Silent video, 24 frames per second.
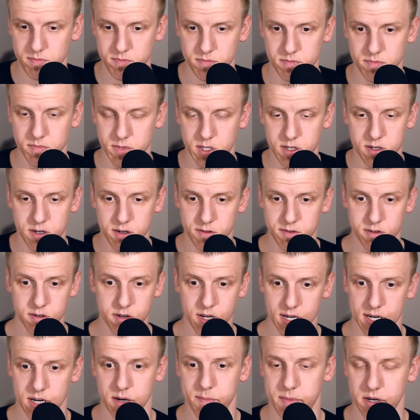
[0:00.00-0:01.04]
not
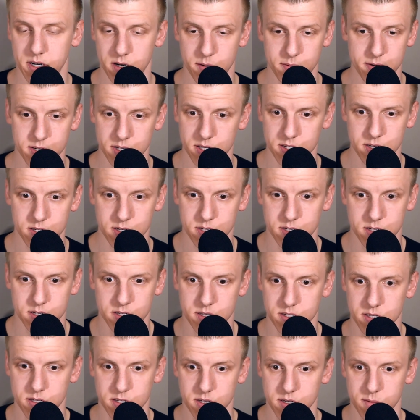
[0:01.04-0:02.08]
going to be able to
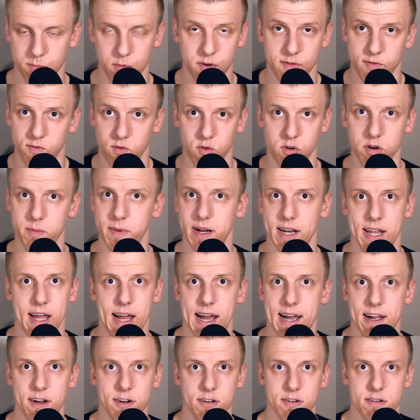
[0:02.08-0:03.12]
perform at a
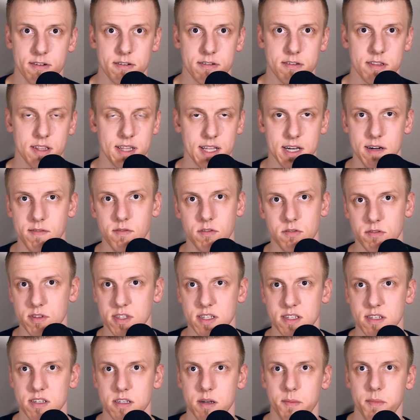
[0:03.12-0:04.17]
higher level than
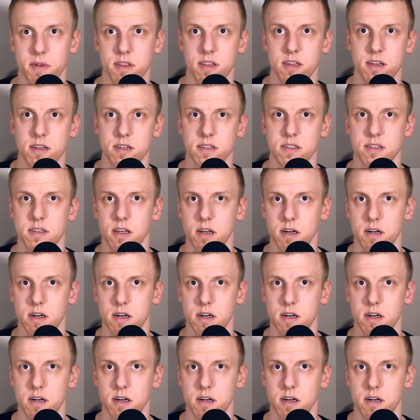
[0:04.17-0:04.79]
some of these